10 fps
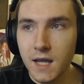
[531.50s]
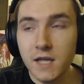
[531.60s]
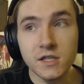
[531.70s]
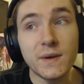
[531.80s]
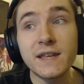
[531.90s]

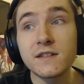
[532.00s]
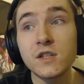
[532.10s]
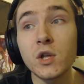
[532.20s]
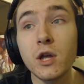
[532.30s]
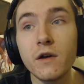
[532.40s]
So he does
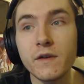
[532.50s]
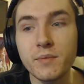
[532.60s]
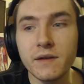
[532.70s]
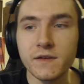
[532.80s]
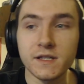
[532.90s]
not know of it
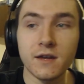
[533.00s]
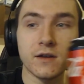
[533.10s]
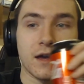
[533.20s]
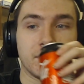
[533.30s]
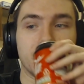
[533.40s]
previously,
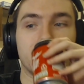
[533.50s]
okay.